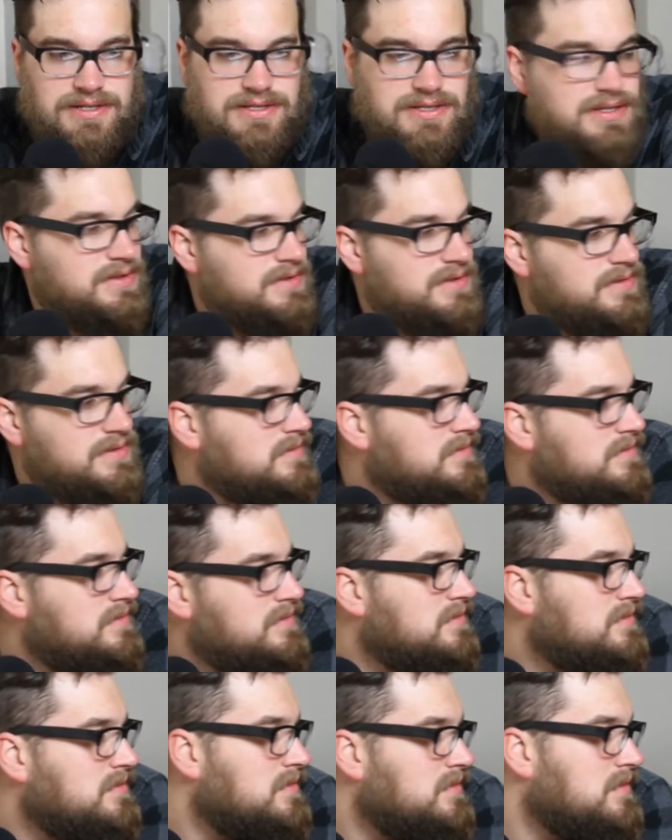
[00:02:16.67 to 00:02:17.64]

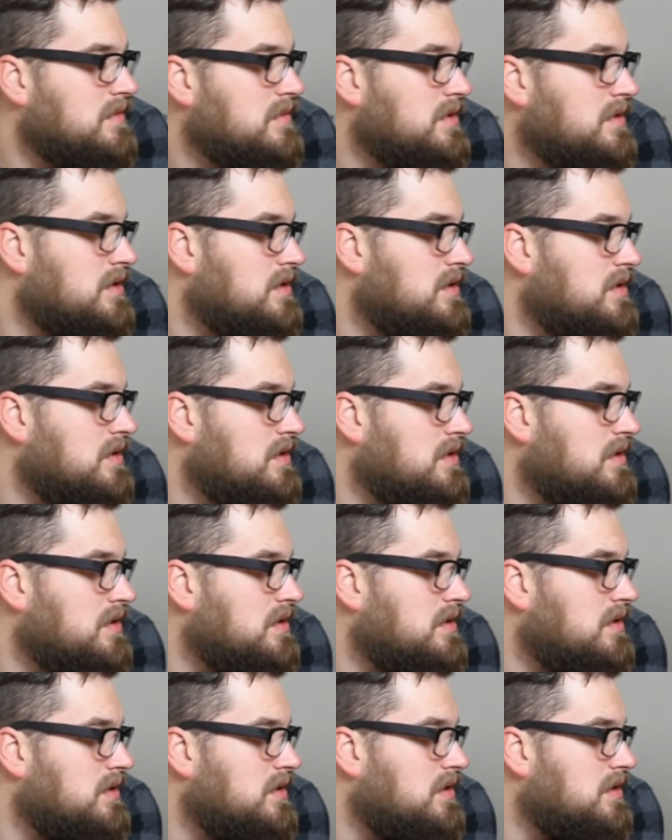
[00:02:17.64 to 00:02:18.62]

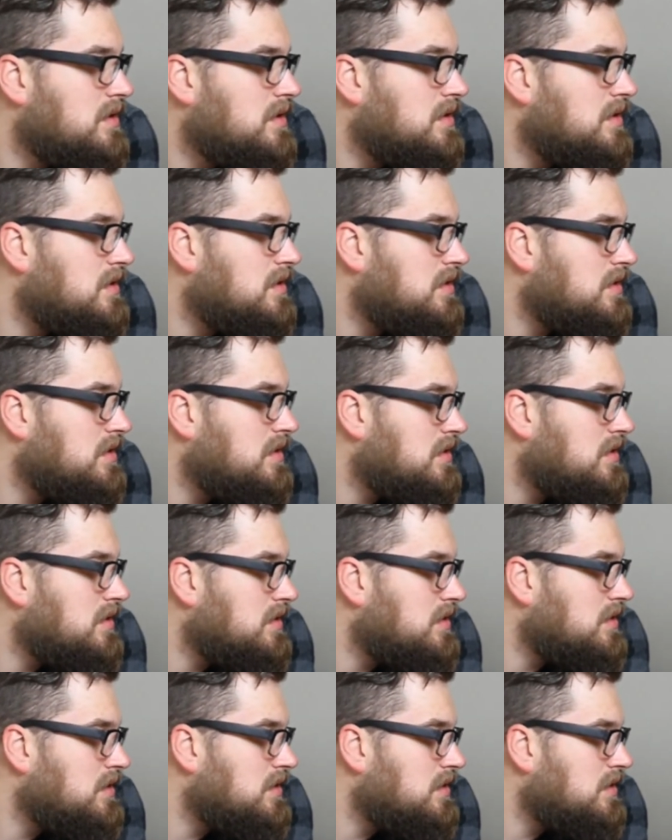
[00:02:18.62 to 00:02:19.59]

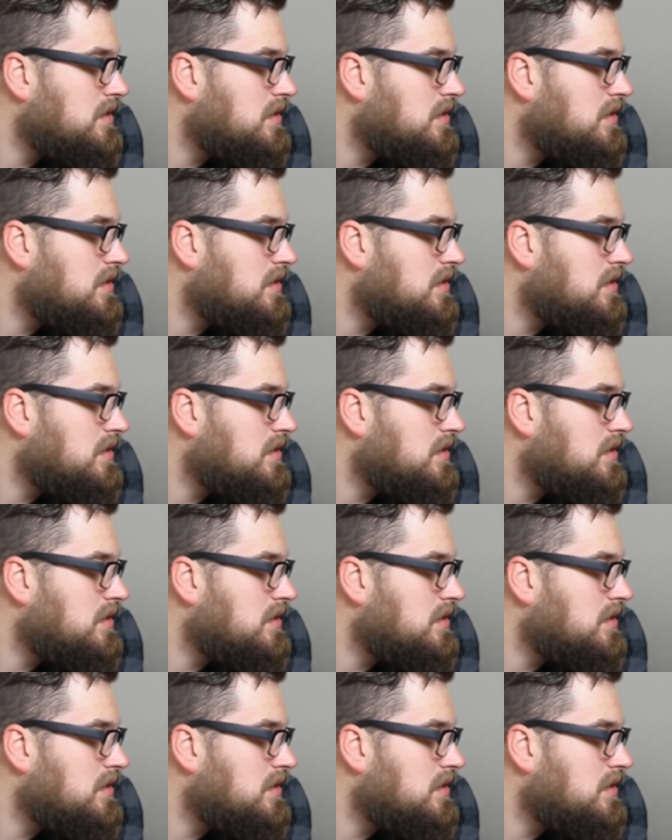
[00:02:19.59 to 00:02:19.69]
(not speaking)